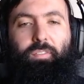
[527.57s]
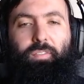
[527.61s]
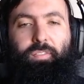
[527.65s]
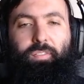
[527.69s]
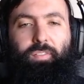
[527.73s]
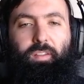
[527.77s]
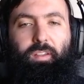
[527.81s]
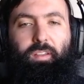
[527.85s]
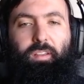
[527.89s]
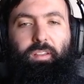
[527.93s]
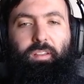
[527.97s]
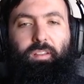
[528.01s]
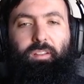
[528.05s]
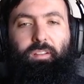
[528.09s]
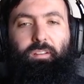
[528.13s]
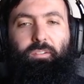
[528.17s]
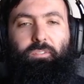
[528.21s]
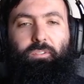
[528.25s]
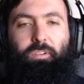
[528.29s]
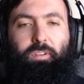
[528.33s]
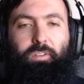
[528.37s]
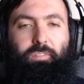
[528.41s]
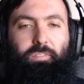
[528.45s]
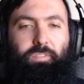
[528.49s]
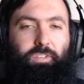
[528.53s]
think
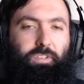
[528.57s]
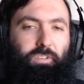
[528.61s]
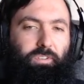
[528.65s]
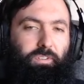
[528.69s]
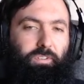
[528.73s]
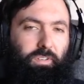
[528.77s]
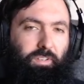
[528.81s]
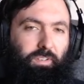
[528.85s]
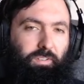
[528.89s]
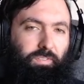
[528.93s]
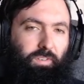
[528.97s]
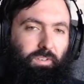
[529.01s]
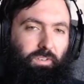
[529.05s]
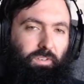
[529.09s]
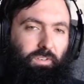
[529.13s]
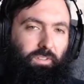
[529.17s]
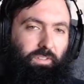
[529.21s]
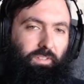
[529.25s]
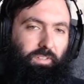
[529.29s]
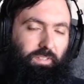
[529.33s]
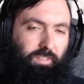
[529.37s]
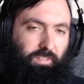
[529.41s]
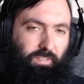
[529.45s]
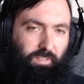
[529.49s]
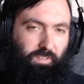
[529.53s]
we have shown off all
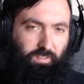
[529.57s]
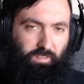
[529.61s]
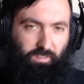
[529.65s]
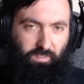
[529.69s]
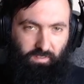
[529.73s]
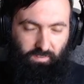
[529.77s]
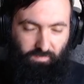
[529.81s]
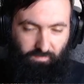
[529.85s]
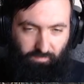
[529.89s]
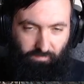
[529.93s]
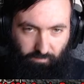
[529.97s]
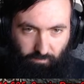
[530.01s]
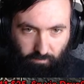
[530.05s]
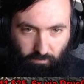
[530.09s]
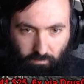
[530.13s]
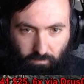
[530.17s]
the gear.